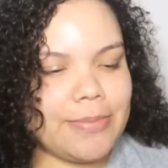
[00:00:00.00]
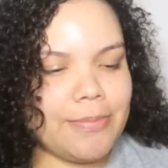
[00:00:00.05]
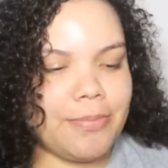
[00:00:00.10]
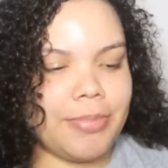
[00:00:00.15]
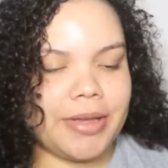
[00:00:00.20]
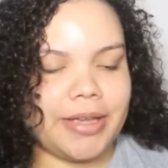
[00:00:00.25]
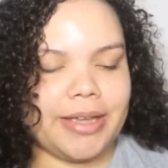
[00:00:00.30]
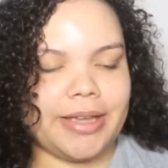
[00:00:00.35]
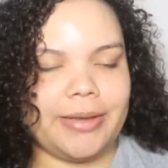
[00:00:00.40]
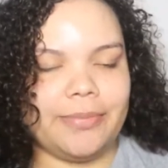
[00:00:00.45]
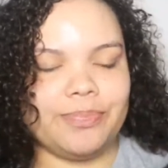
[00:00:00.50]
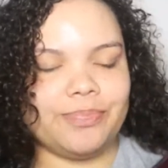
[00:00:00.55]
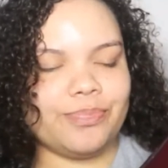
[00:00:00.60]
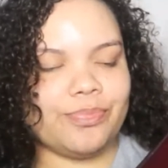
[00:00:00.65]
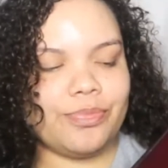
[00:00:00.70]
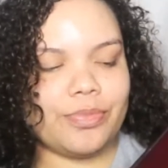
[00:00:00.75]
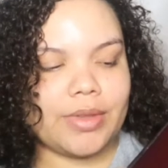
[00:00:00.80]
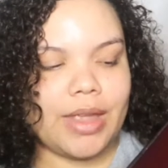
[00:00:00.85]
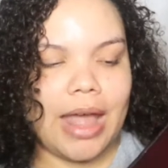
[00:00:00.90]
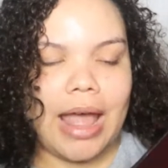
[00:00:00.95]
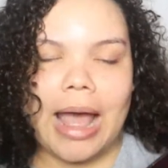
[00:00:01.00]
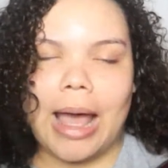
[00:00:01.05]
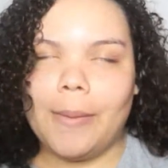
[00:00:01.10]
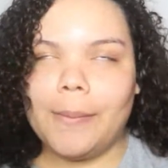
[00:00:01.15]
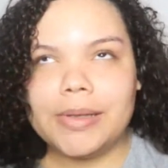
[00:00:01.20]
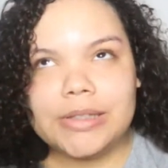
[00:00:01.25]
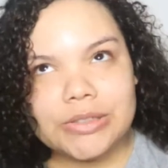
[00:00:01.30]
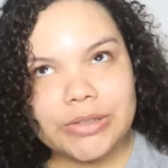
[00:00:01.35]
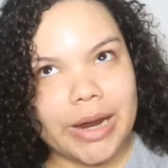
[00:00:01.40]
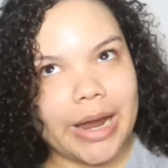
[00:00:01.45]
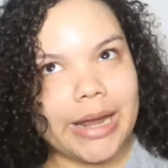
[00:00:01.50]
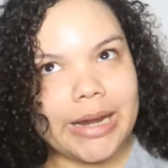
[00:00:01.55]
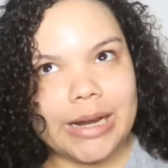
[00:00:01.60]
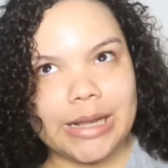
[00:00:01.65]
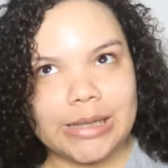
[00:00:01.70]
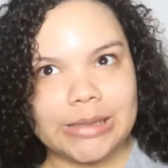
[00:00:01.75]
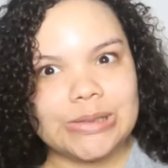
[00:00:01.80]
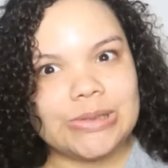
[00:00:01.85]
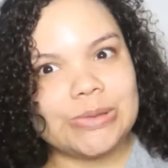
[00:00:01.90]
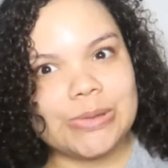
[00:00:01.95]
but I'm gonna try and
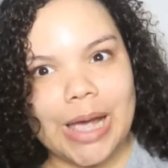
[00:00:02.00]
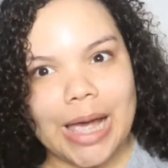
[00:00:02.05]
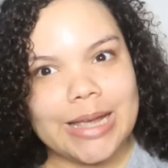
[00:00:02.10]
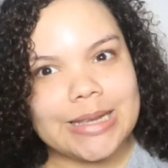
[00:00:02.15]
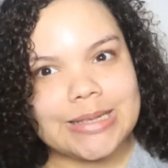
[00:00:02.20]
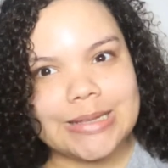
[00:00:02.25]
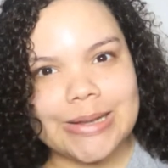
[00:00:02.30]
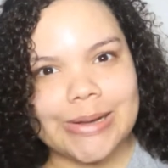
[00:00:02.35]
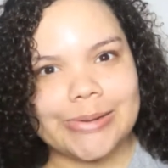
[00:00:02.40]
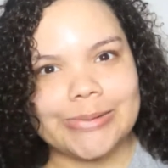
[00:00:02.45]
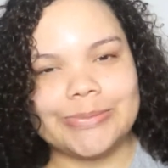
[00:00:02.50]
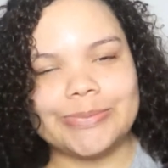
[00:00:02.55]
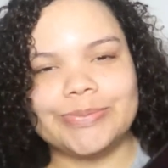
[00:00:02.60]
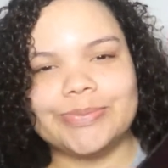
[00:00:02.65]
I'll let you guys know.